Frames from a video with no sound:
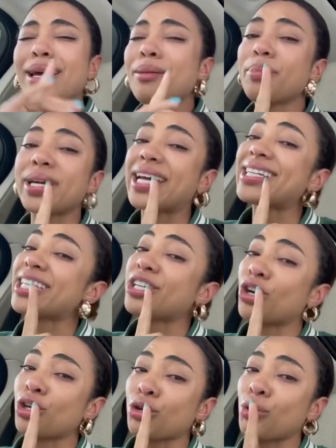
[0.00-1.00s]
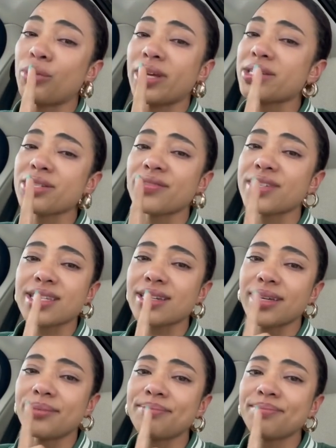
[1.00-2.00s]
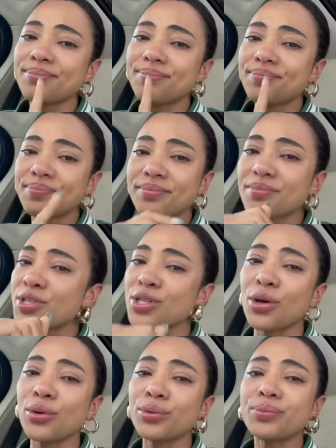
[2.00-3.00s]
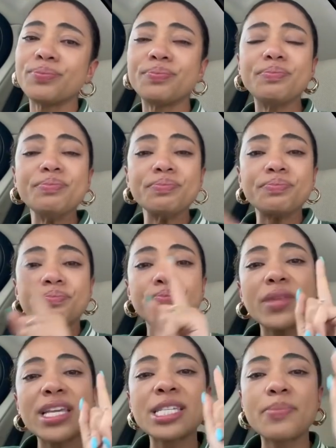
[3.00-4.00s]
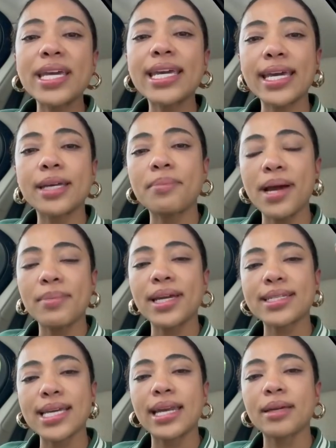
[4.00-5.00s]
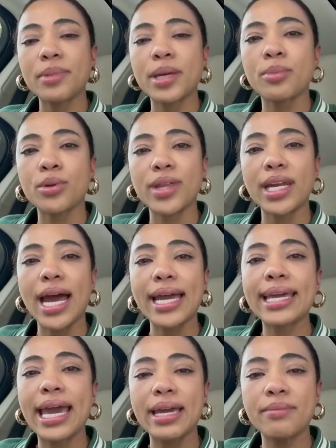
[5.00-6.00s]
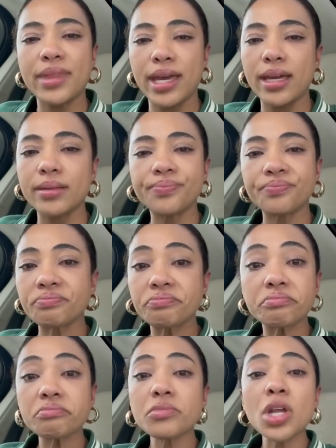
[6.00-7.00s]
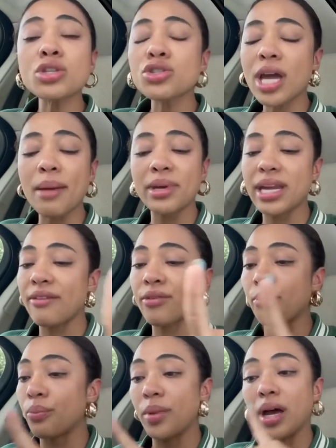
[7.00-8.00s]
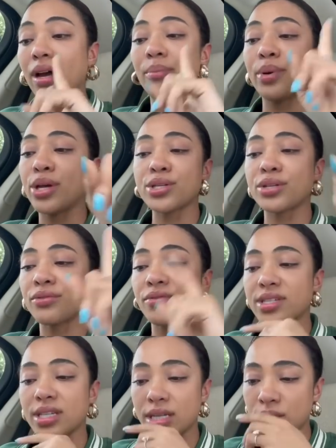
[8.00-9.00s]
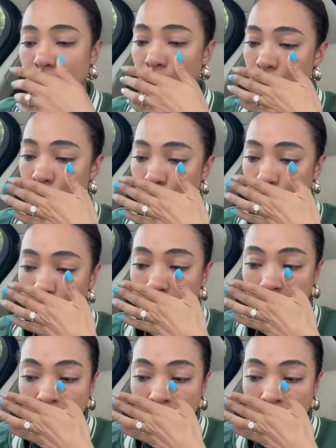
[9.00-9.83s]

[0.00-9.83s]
But I did not go there to visit him. So, speaking in public, telling people that I came there to come and have a personal visit is not true.